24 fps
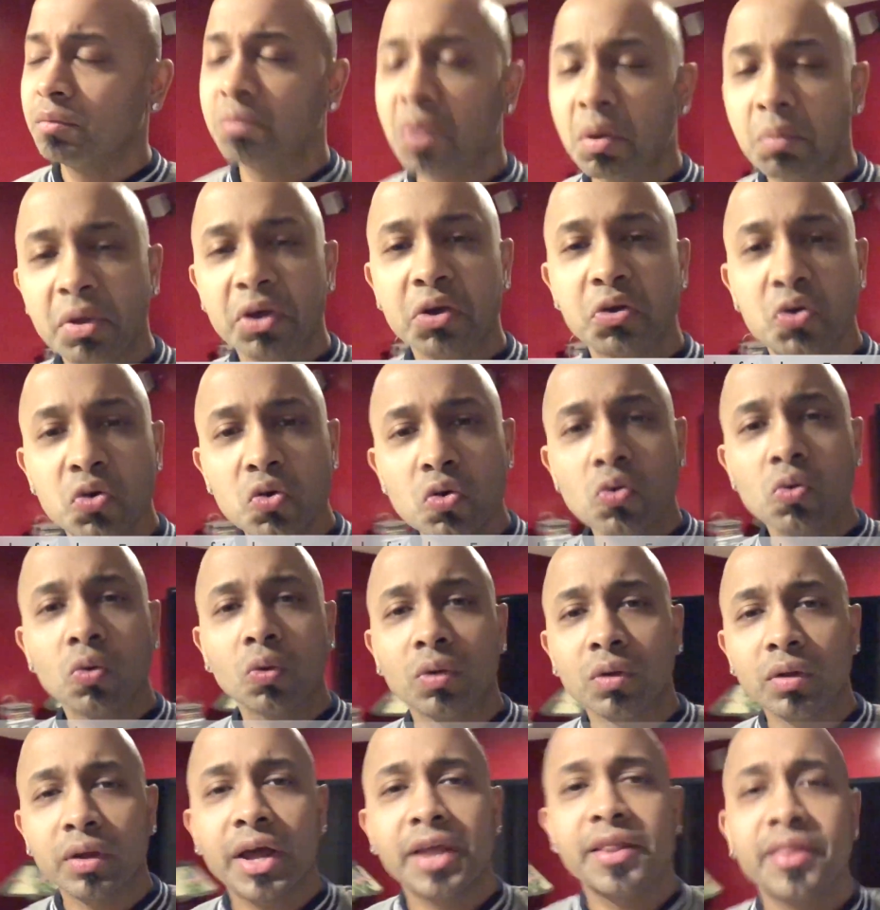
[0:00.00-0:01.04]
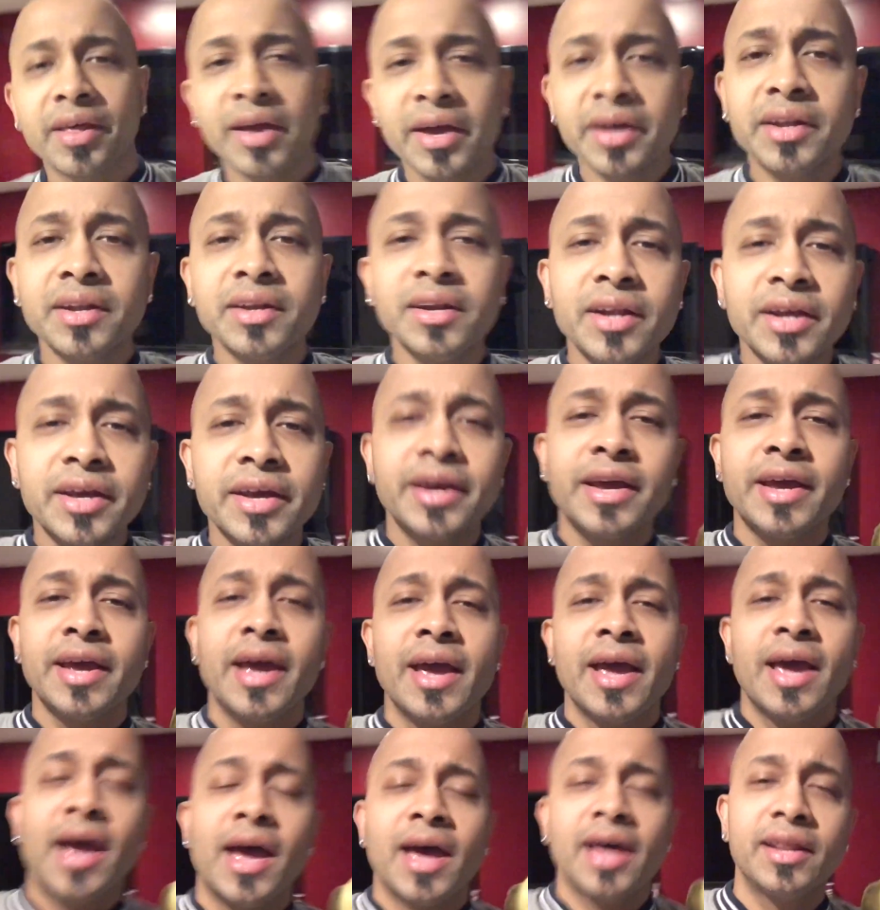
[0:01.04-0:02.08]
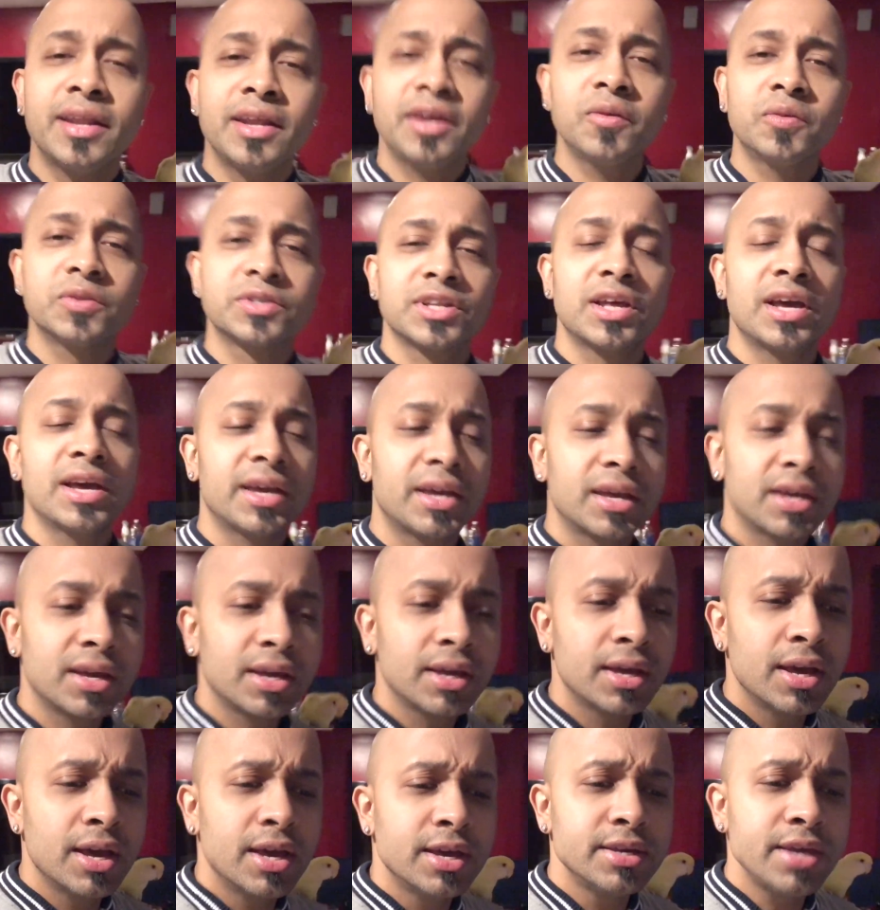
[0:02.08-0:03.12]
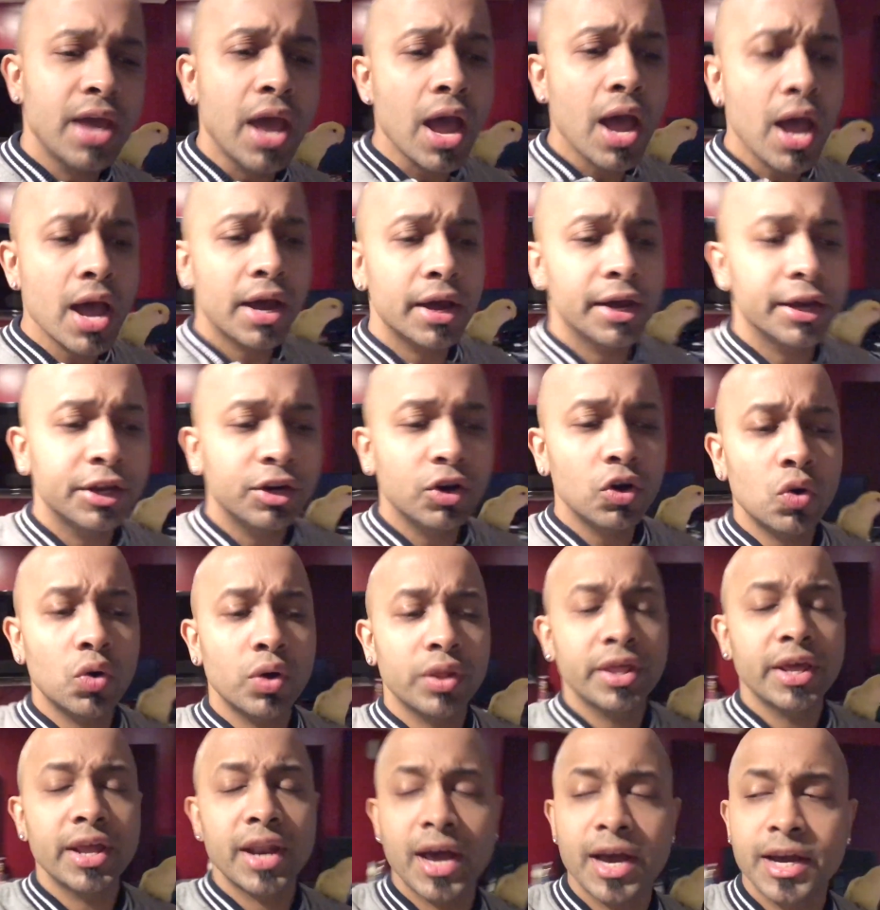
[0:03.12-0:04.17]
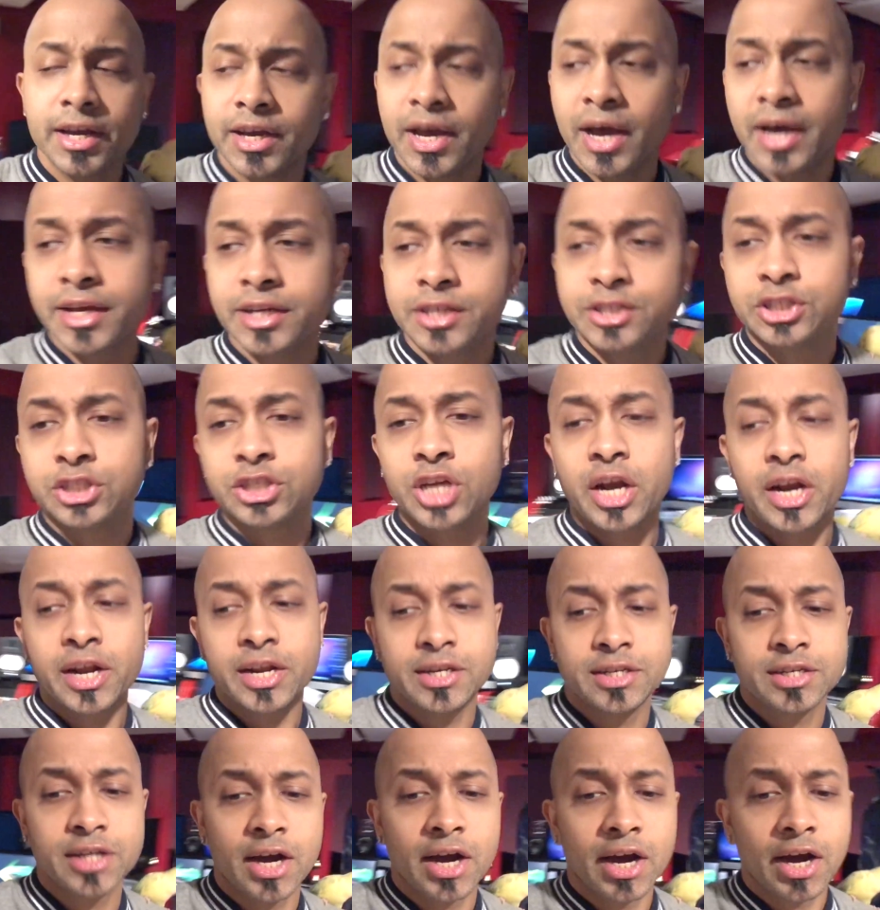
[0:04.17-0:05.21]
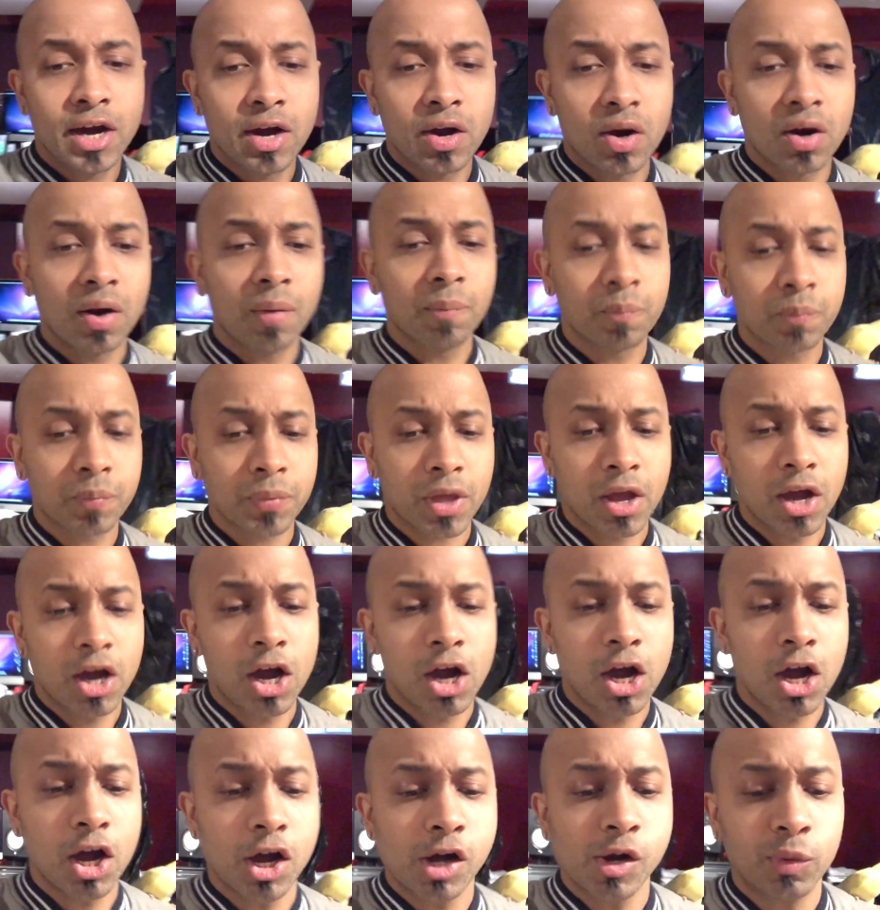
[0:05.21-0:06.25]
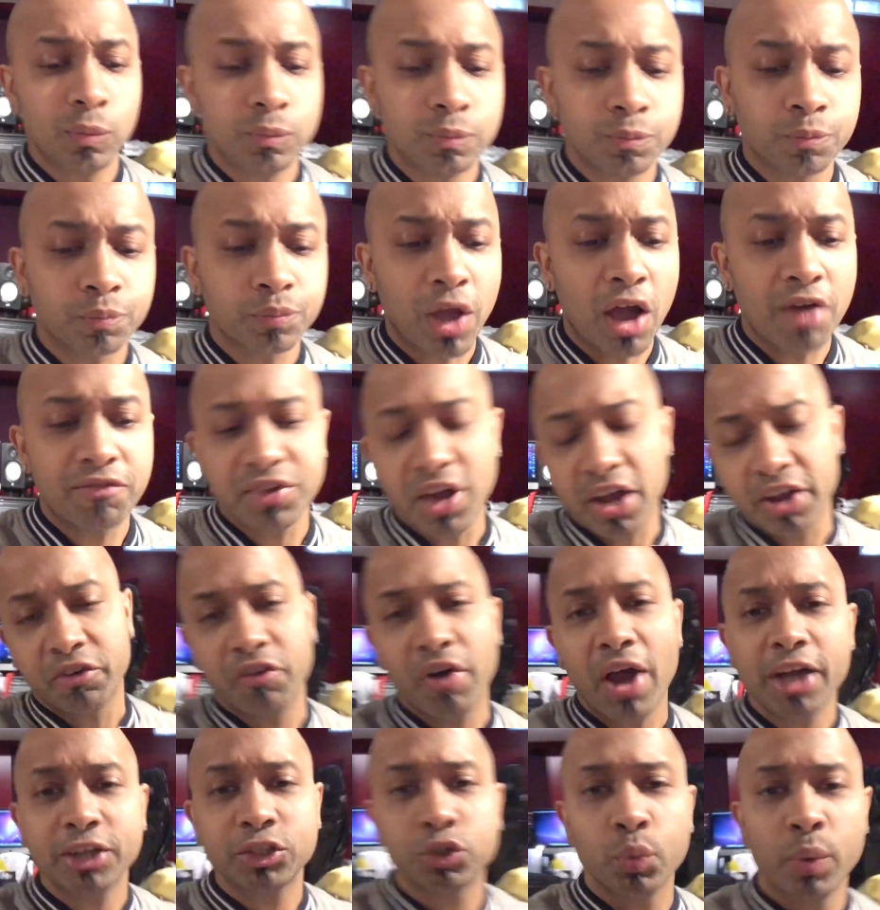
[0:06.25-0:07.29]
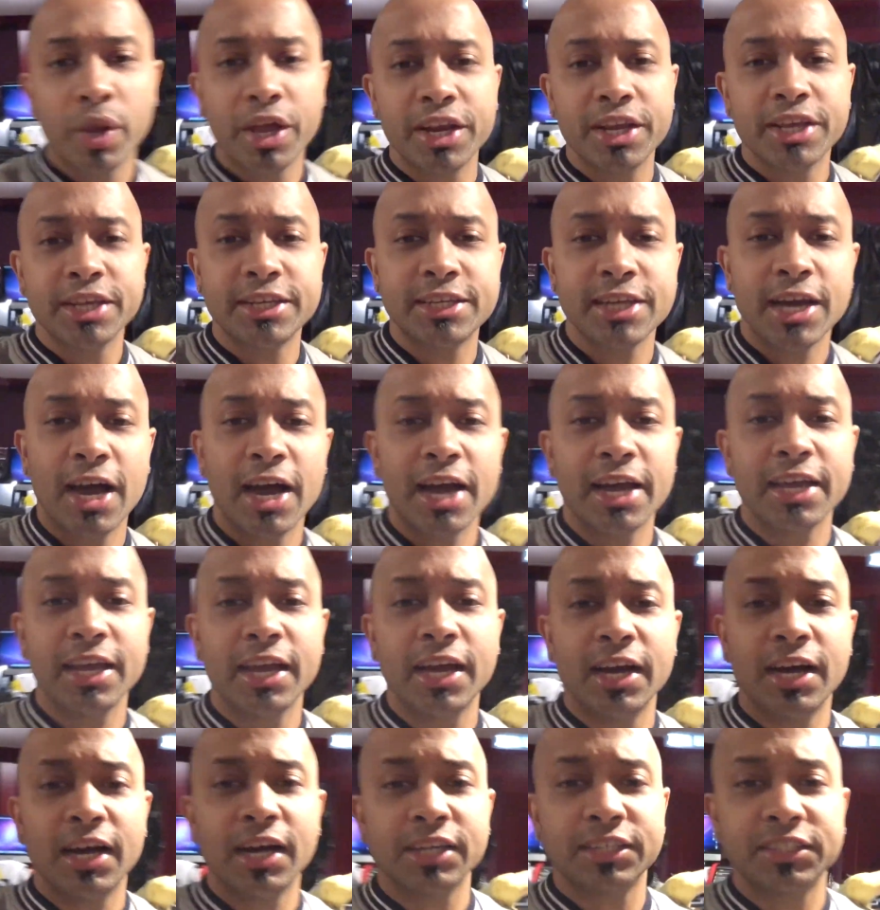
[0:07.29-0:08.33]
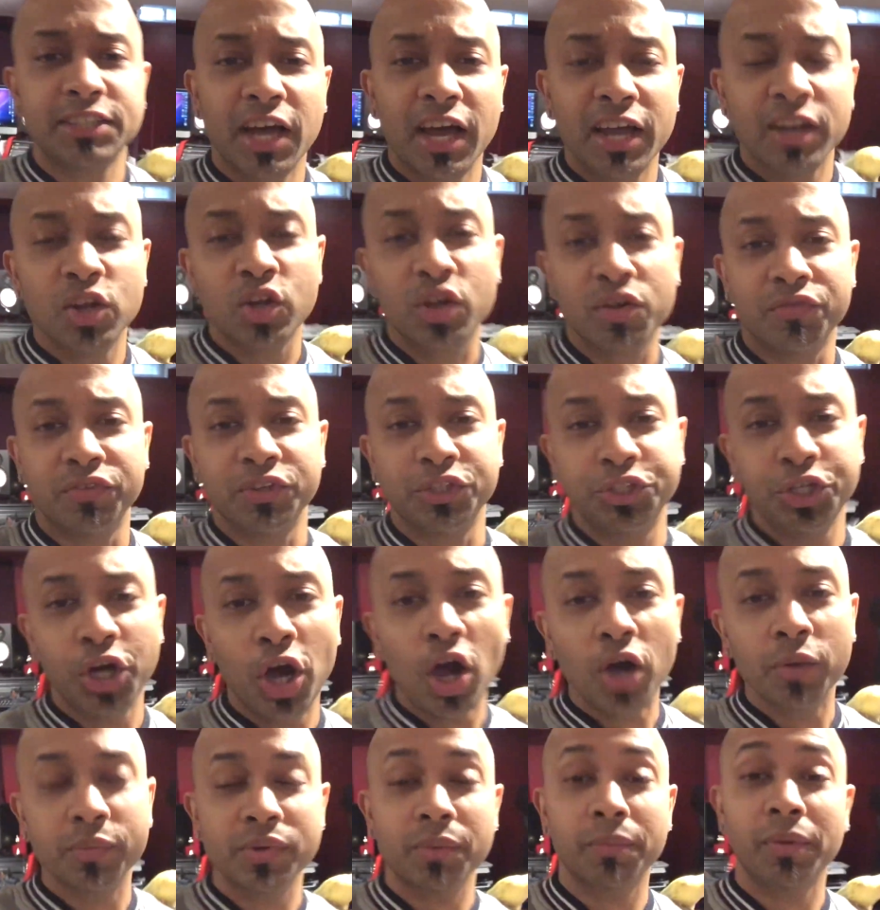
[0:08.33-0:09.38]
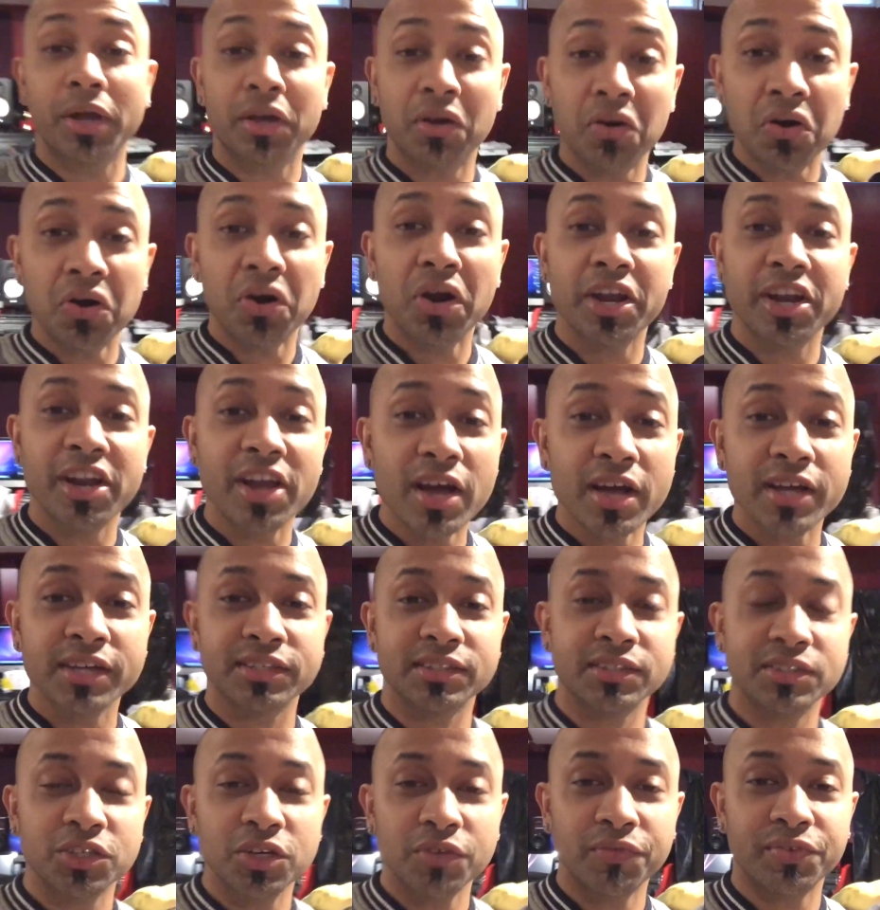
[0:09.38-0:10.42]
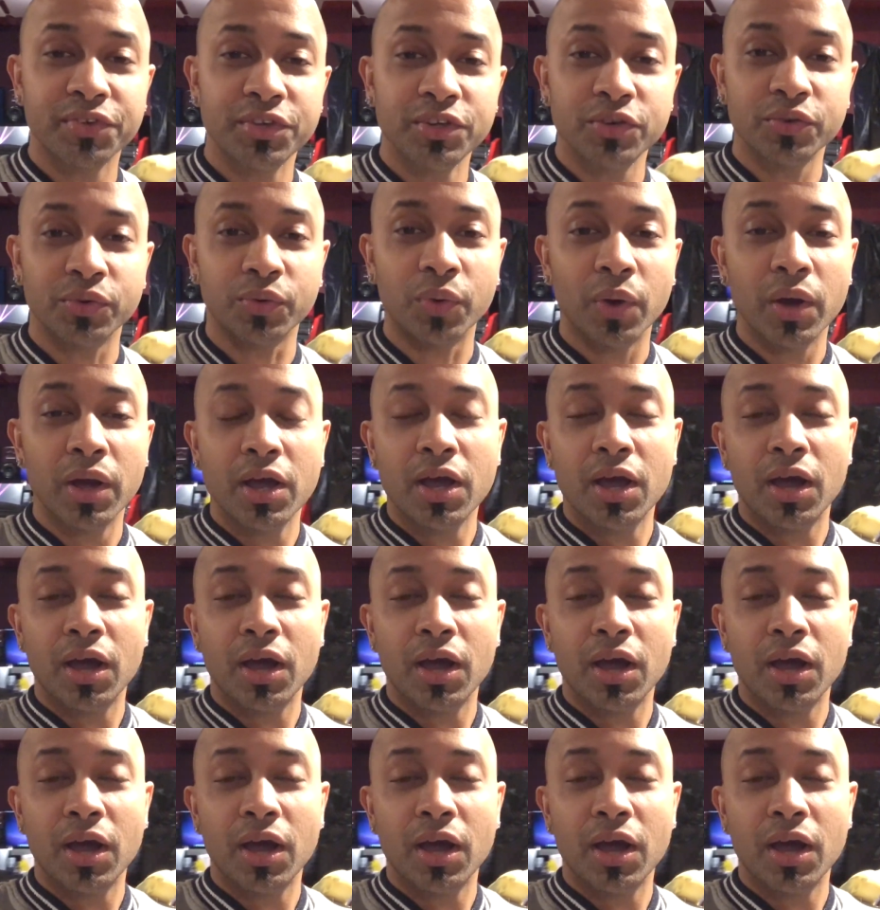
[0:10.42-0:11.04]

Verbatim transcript: I'm like, cool. And then, and he was like, yeah, you know, and then I, I started, um, um, after I graduated, I uh, started looking for jobs. I'm like, all right, nice, good for you.